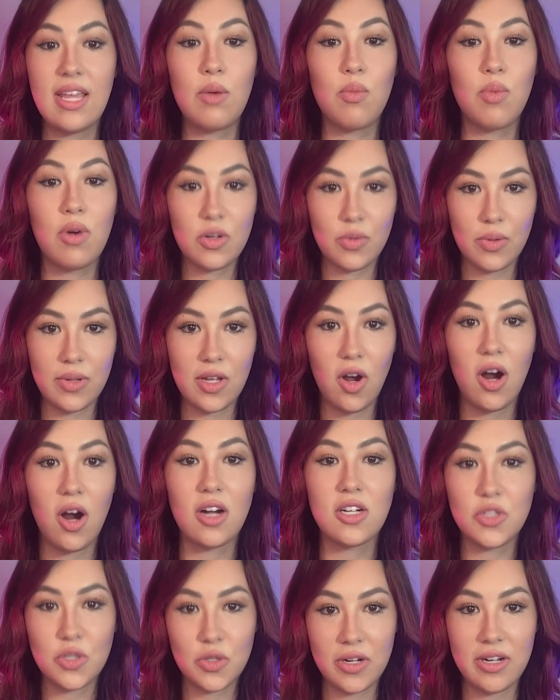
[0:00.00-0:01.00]
They worked really
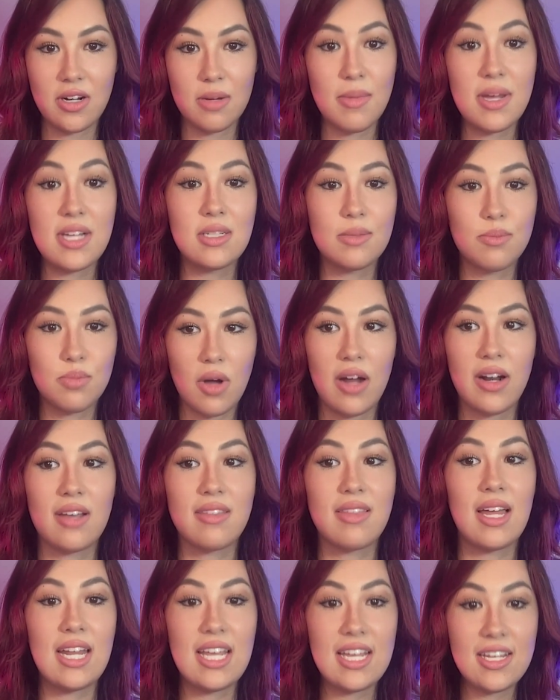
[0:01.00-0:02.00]
hard to create an amazing
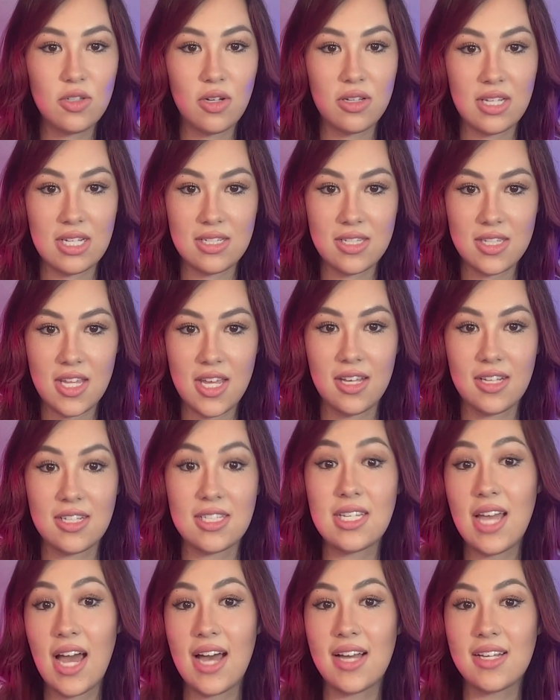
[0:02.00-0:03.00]
product that is all these things.
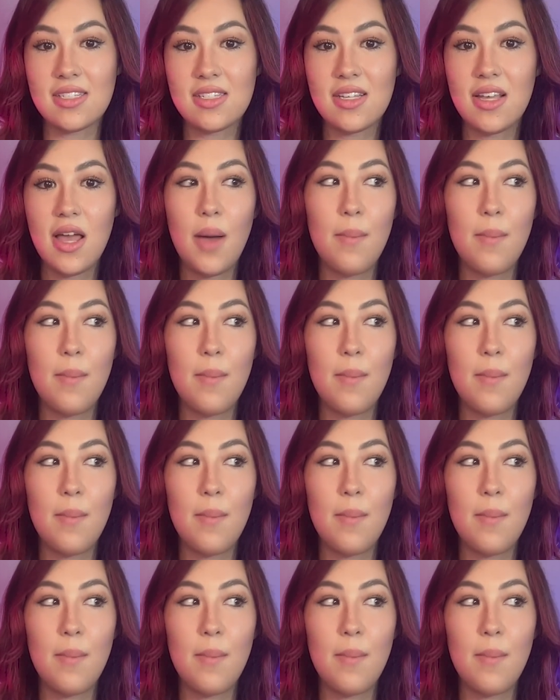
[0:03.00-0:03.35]
Yes.